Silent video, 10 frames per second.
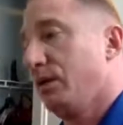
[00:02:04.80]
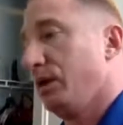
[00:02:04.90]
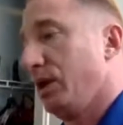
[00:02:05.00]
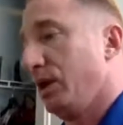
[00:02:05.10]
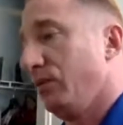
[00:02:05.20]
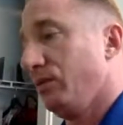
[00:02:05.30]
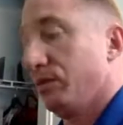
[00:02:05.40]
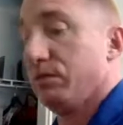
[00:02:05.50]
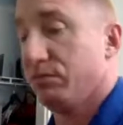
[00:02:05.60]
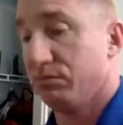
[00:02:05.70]
and
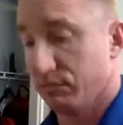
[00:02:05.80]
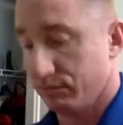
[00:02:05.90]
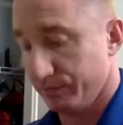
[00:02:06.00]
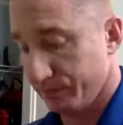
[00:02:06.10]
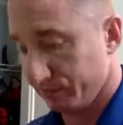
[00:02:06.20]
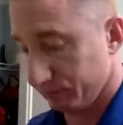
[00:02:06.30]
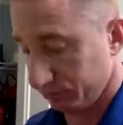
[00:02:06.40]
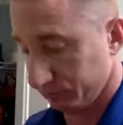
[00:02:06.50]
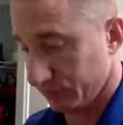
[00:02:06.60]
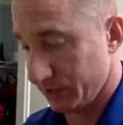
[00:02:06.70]

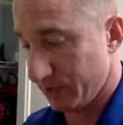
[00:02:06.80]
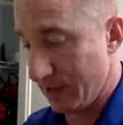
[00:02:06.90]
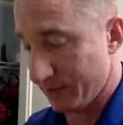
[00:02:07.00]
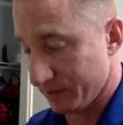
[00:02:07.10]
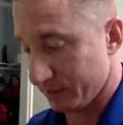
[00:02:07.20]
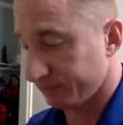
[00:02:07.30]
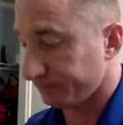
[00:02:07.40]
see what happens.